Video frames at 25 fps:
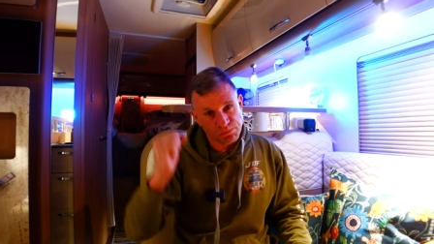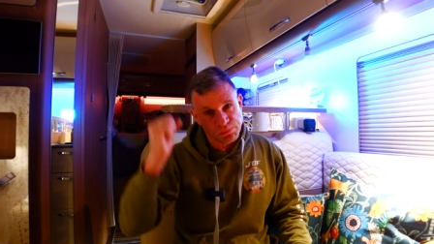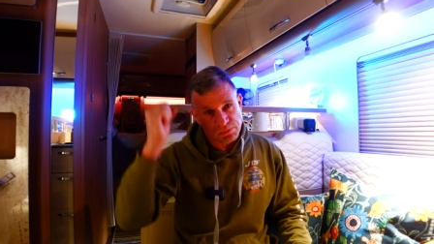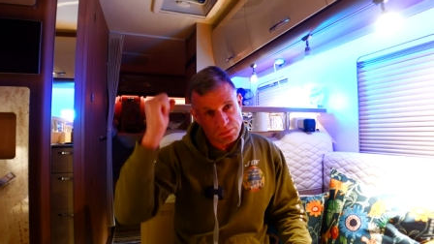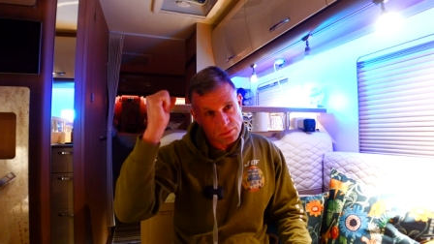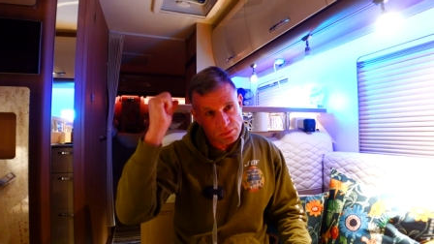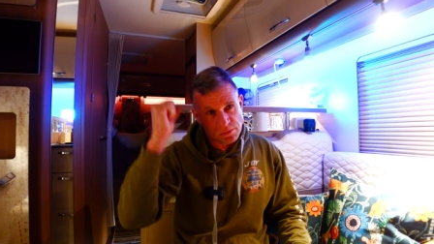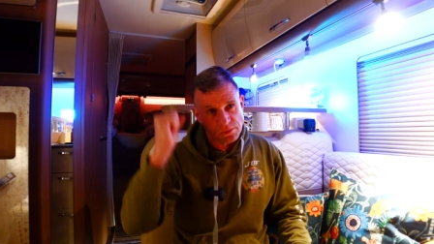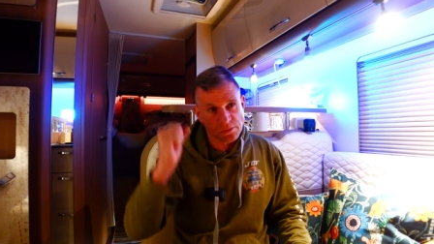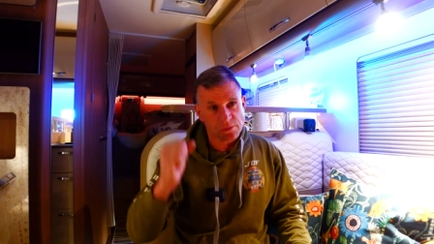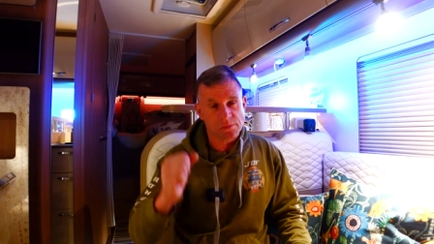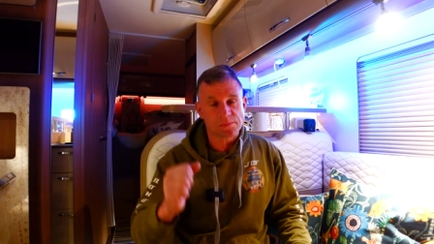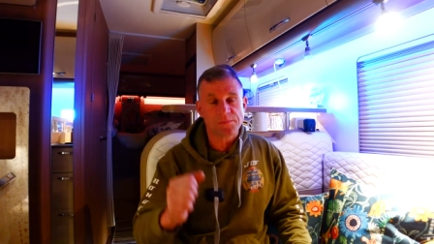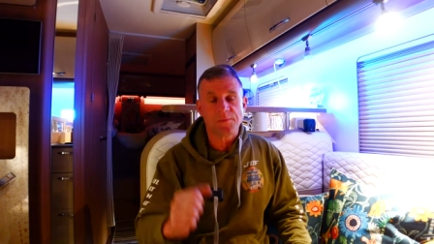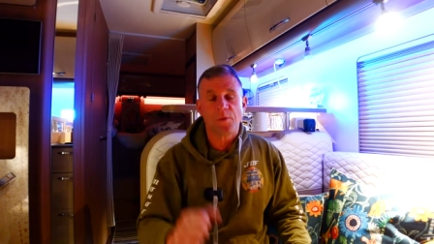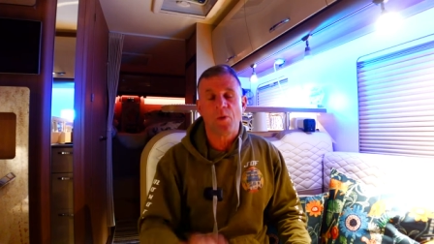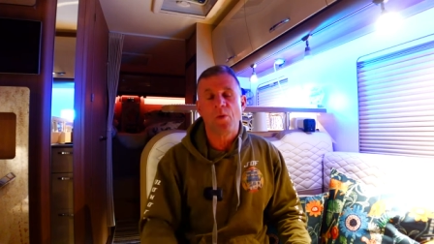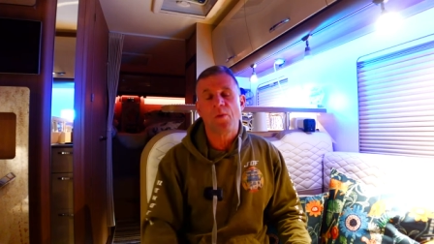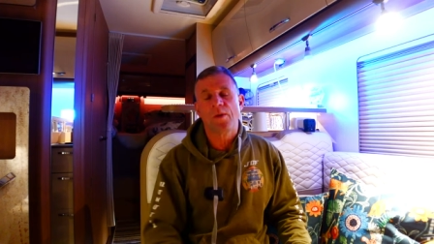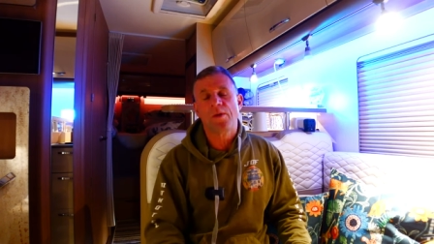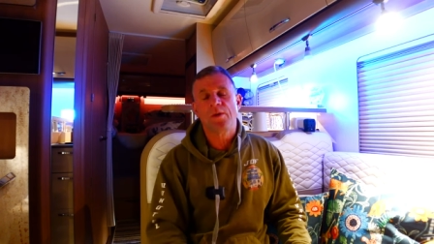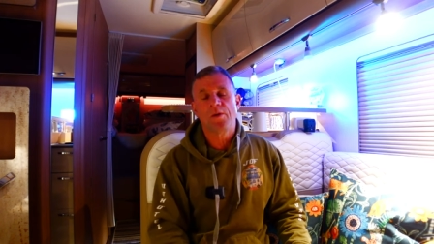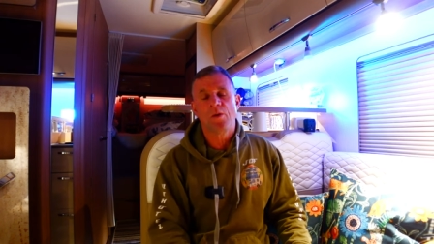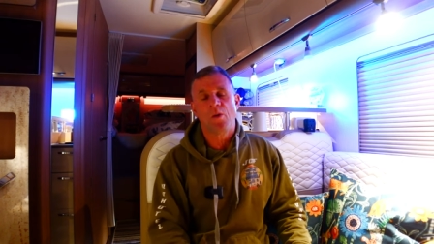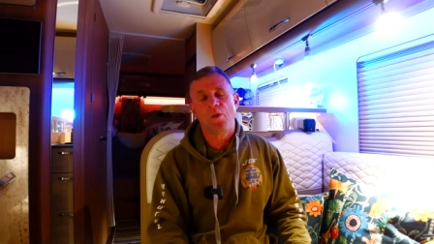brr,
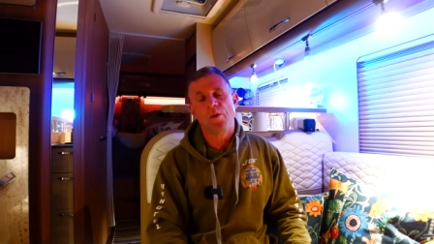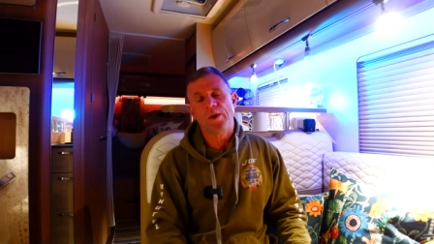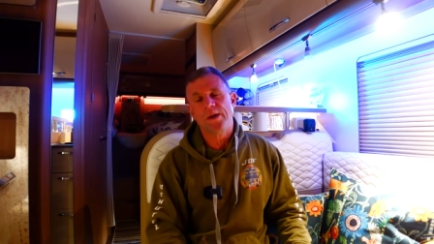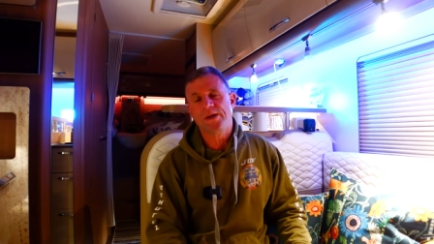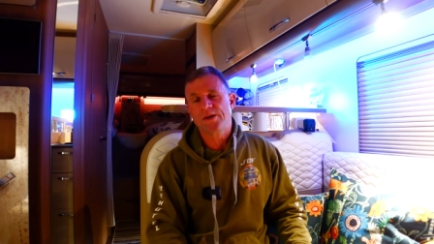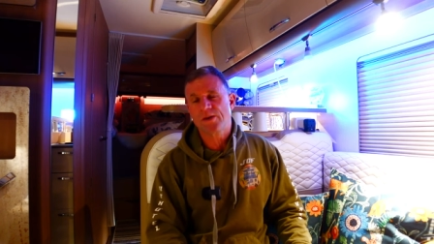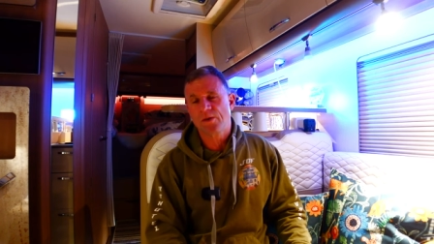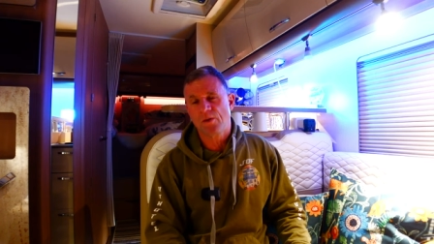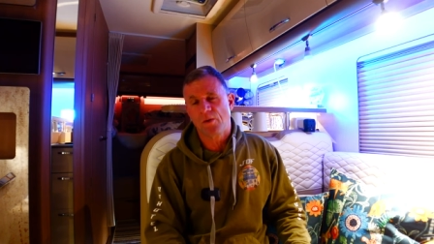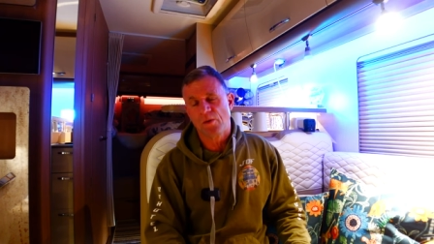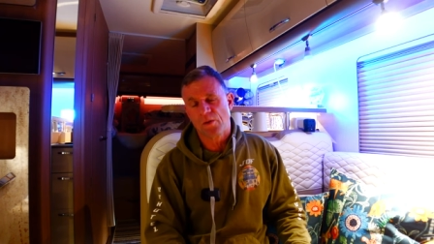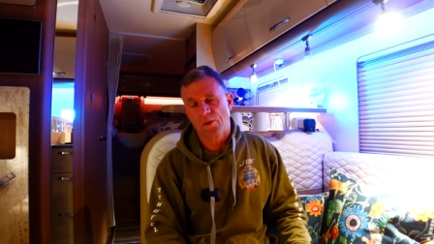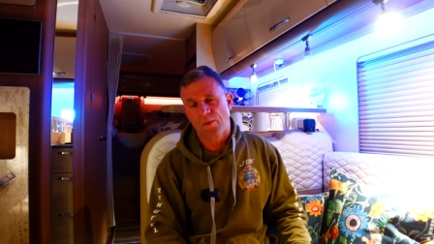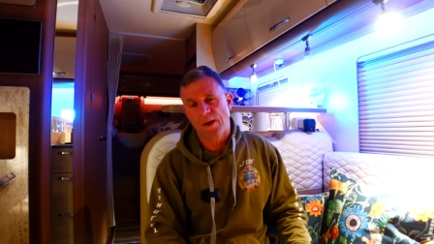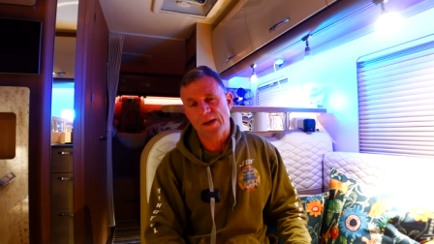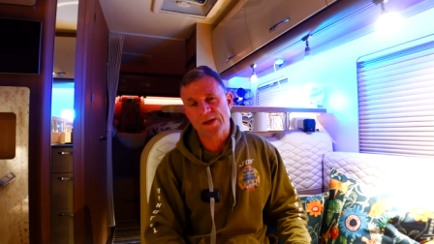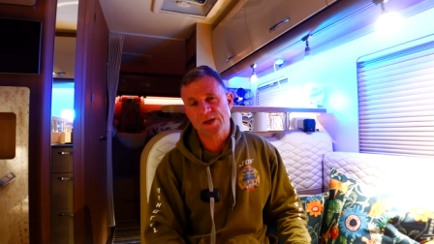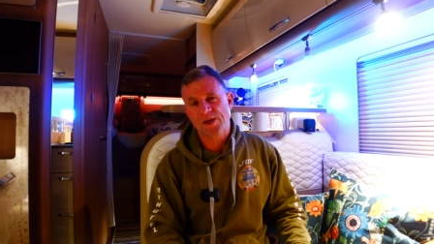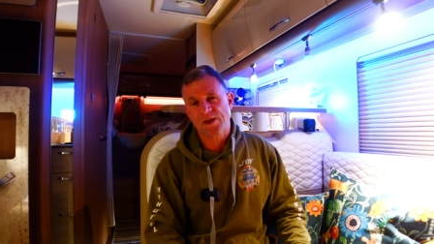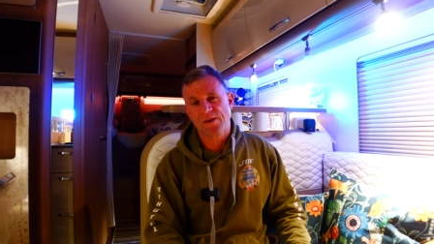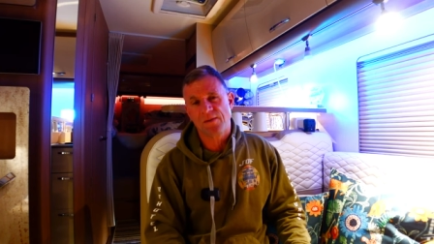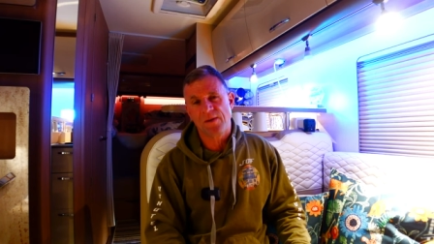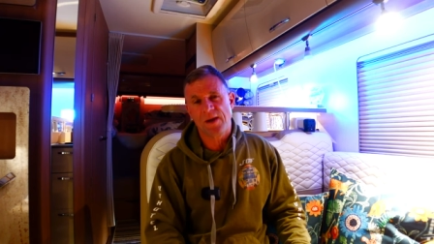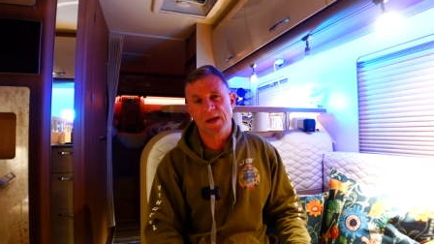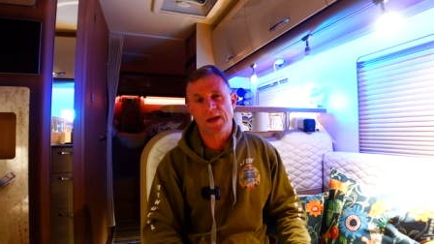all the noise and all the rest of